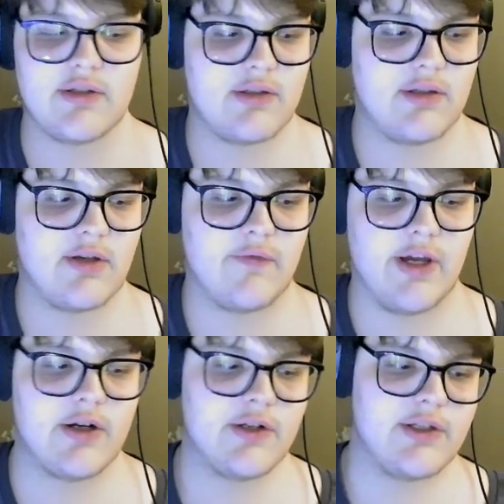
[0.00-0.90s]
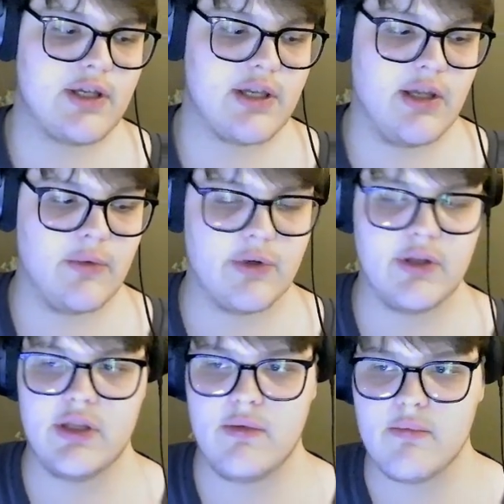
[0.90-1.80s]
like fighters, they can
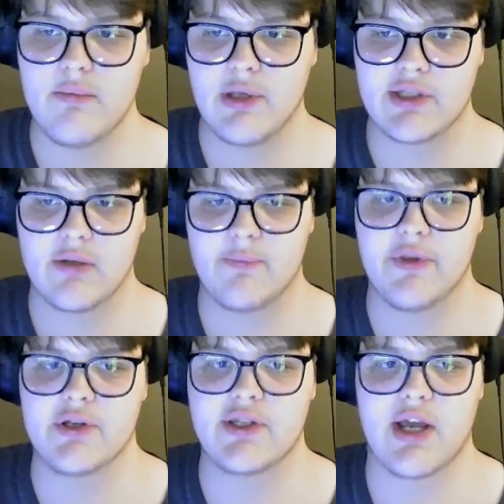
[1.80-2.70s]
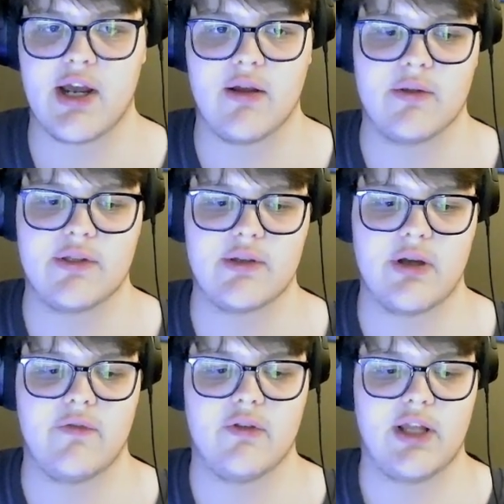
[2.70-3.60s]
really mix up their style and still
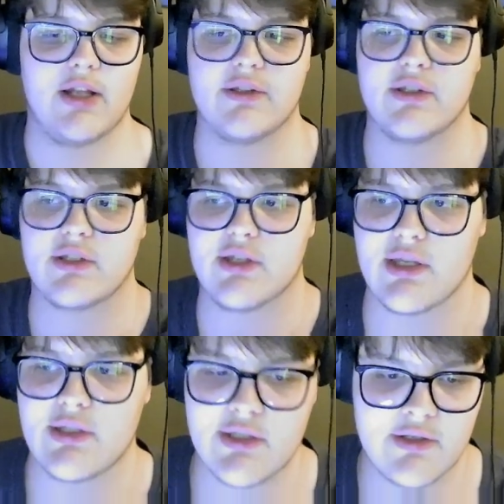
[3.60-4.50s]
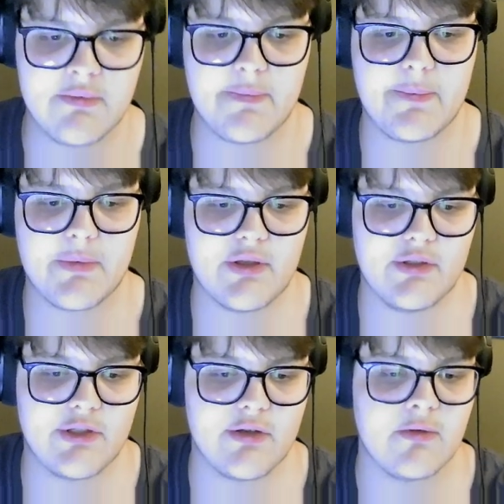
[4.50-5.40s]
have a lot of success.
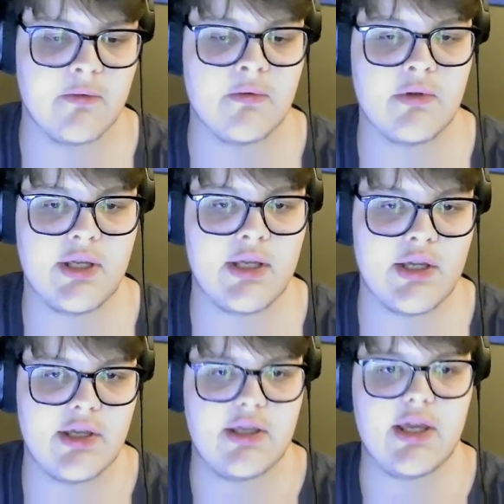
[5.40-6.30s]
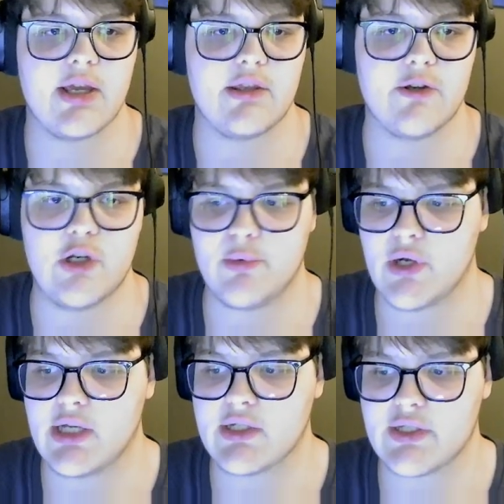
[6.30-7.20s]
So, yeah, Jiri
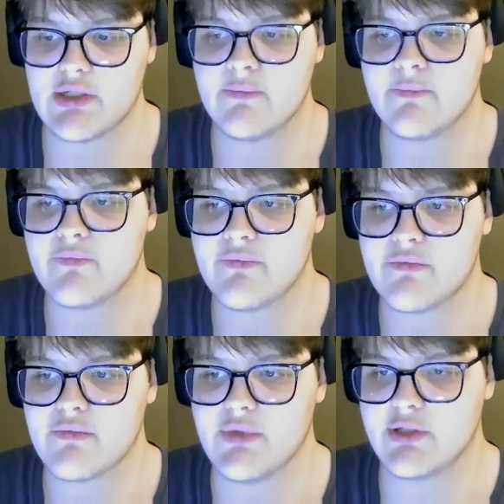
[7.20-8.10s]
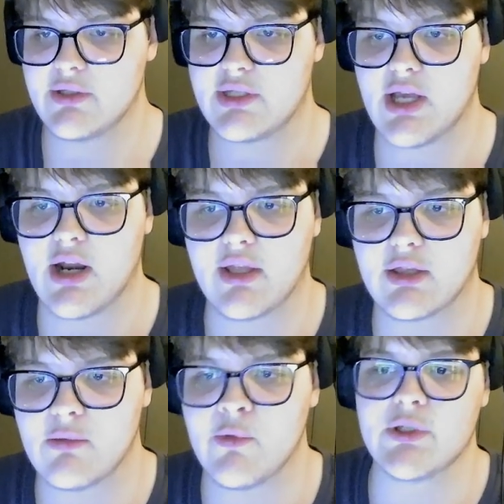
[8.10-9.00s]
Prochazka, this is kind of like
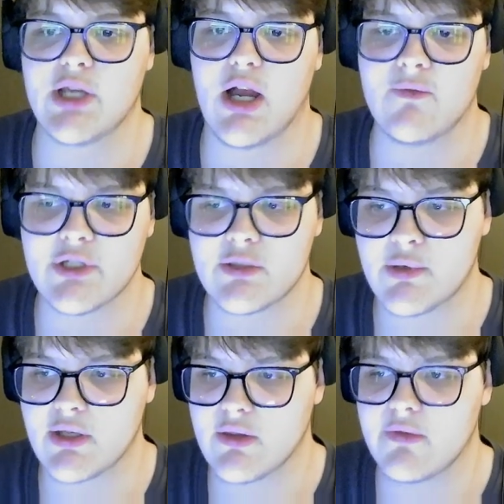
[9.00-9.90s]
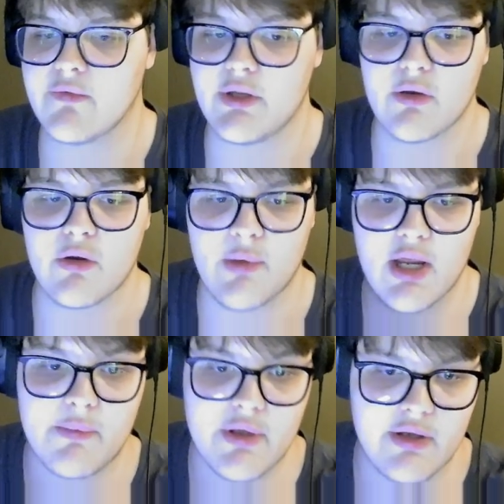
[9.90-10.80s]
the most obvious pick of the video in my
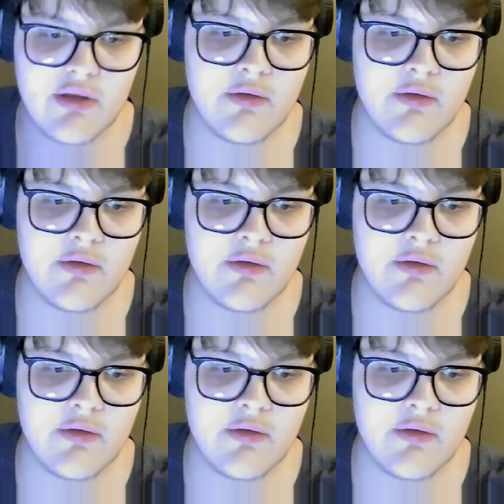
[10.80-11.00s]
opinion.